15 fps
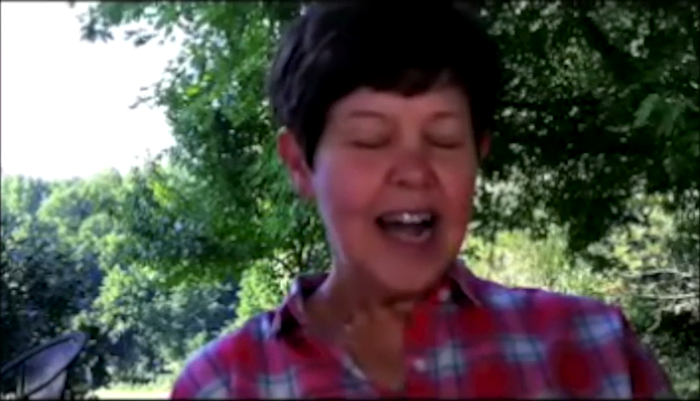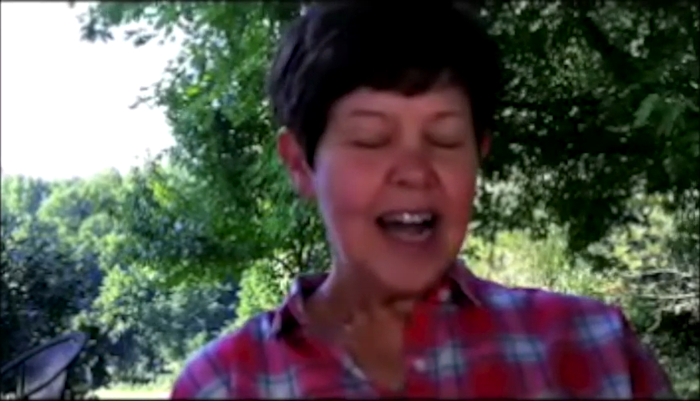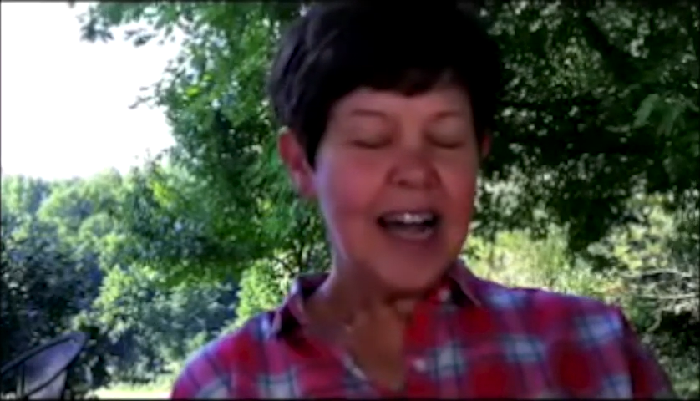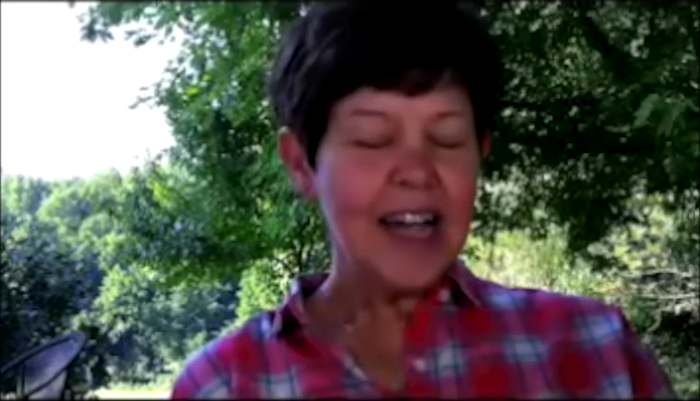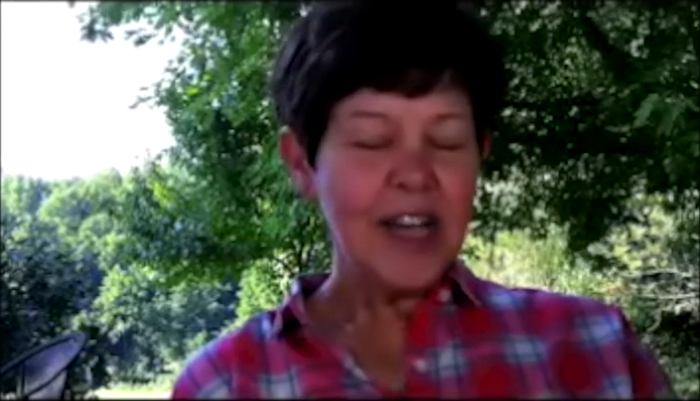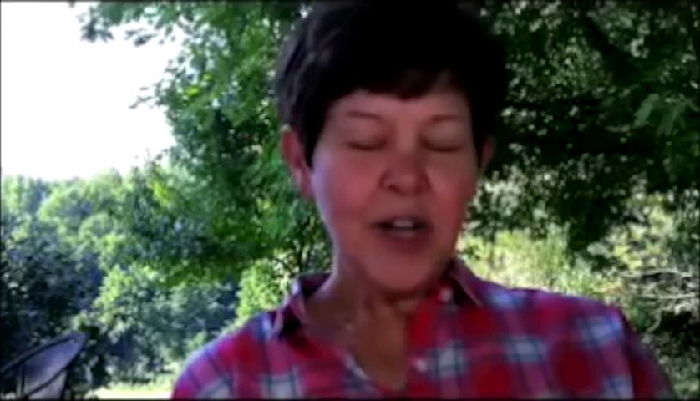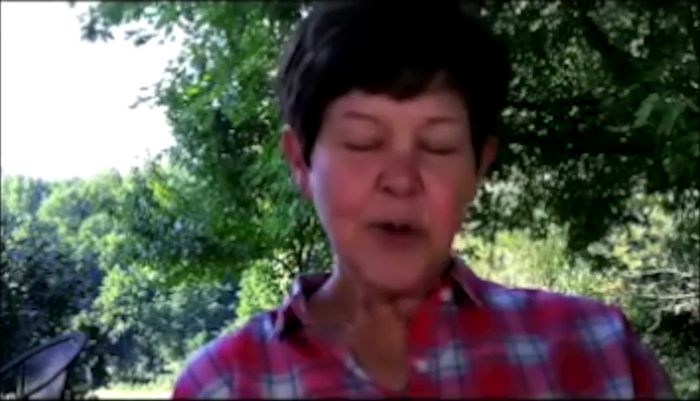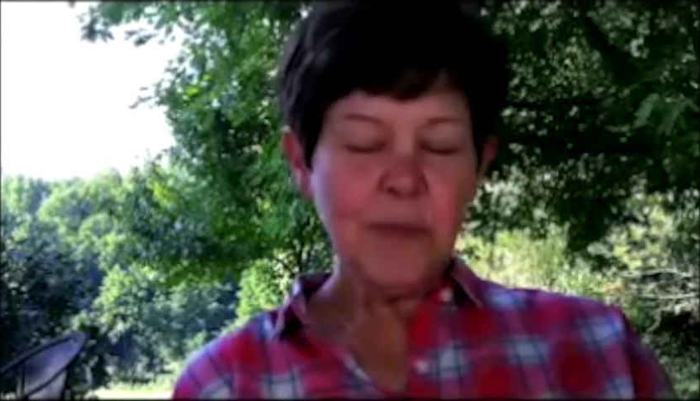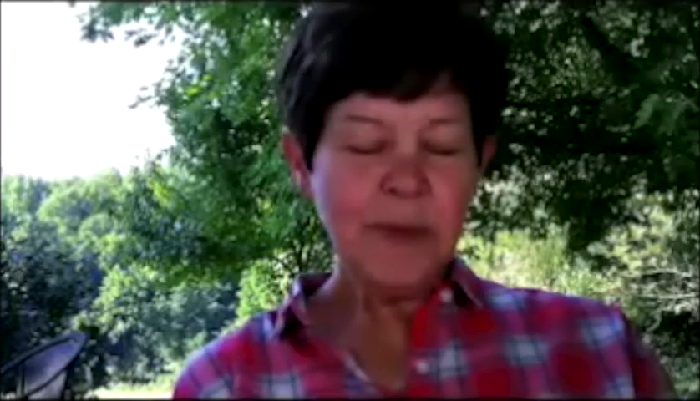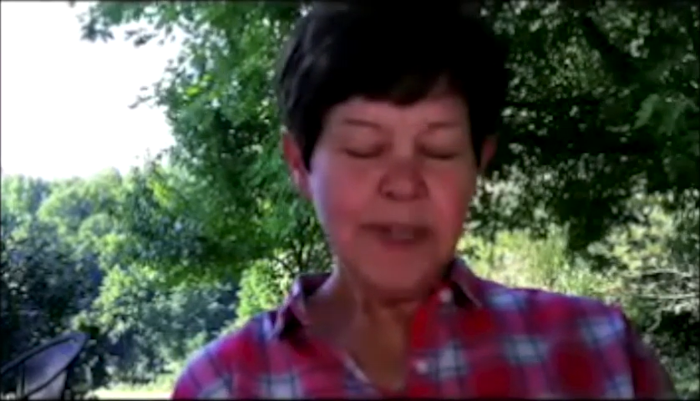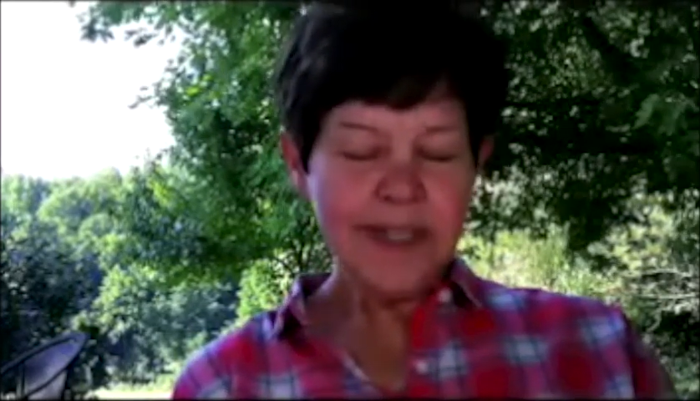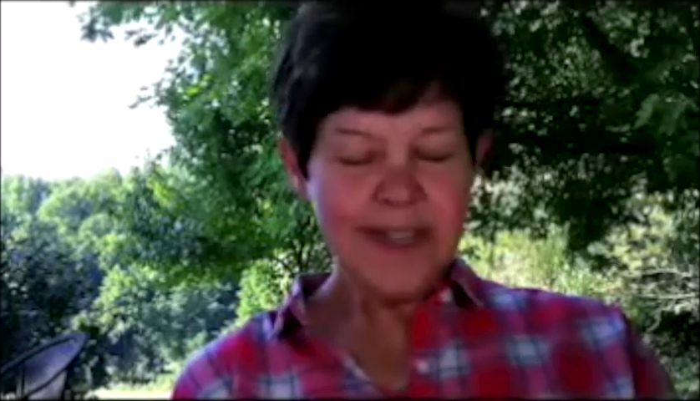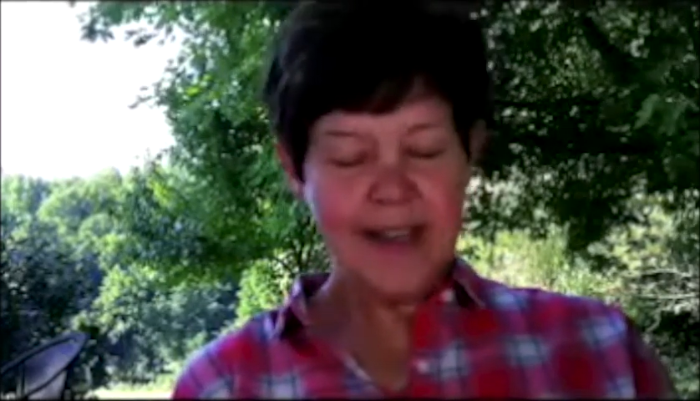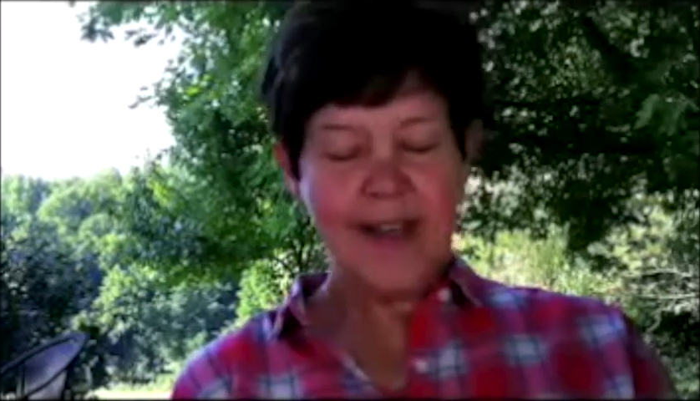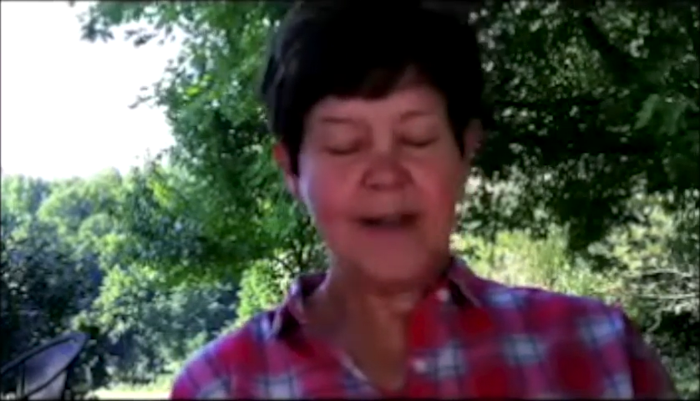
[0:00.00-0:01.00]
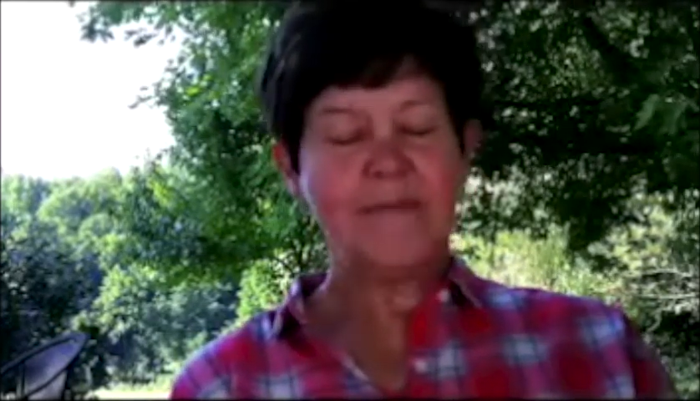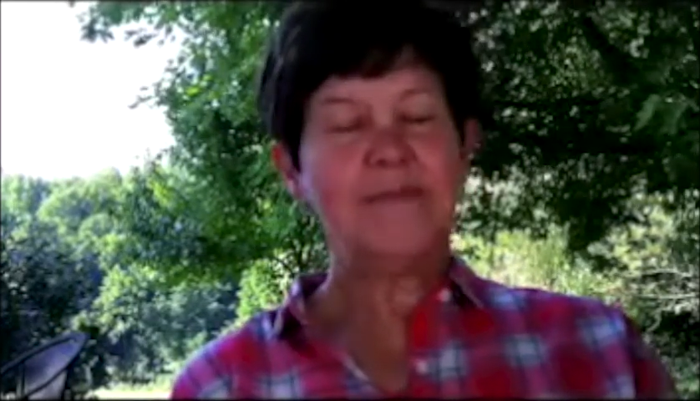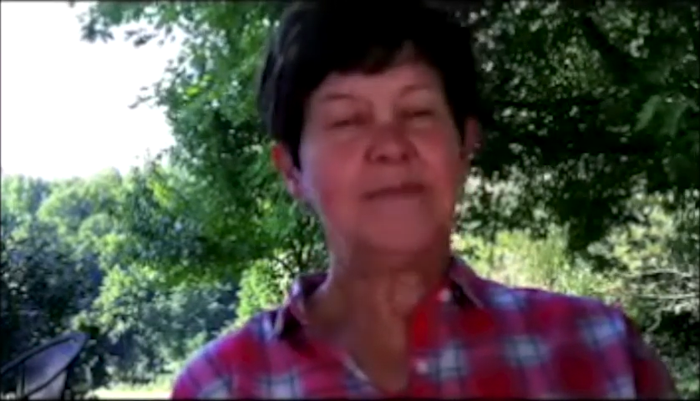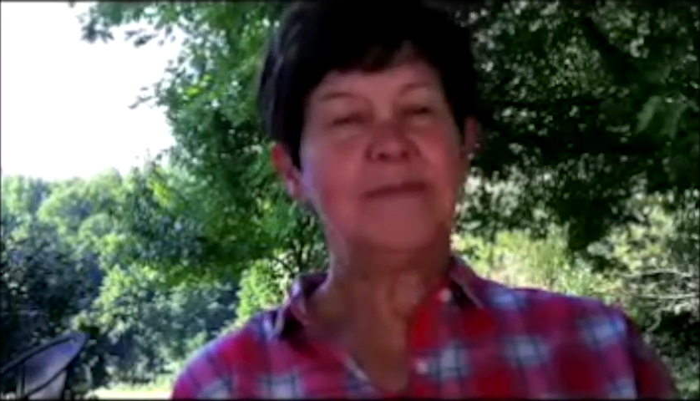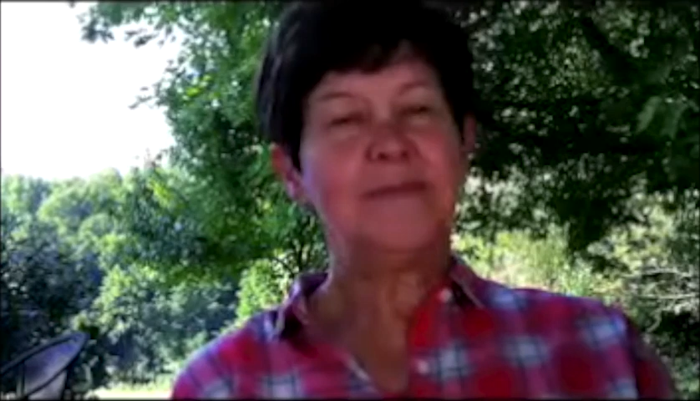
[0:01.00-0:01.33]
I opened up